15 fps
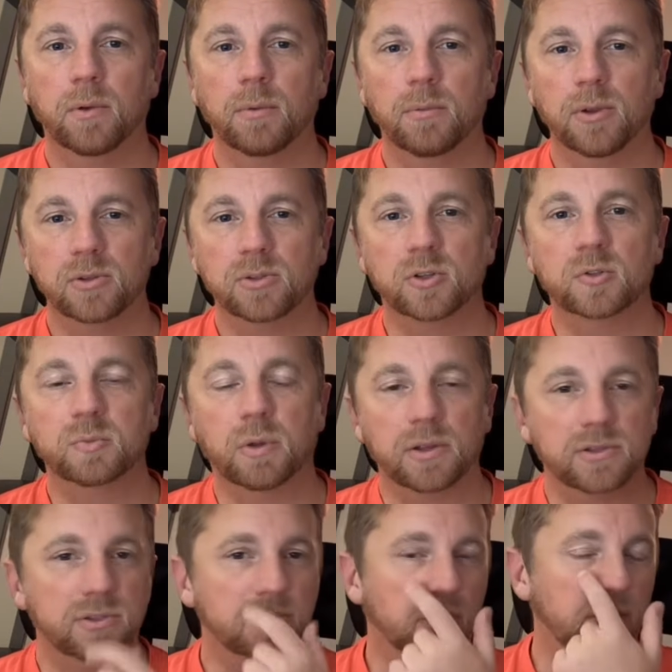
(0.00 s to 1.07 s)
Musicals
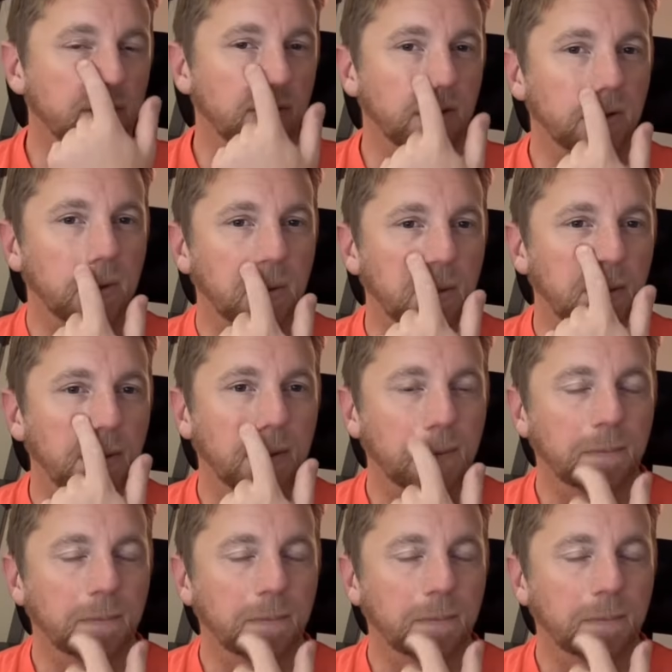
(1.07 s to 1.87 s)
plus starting letter. Okay.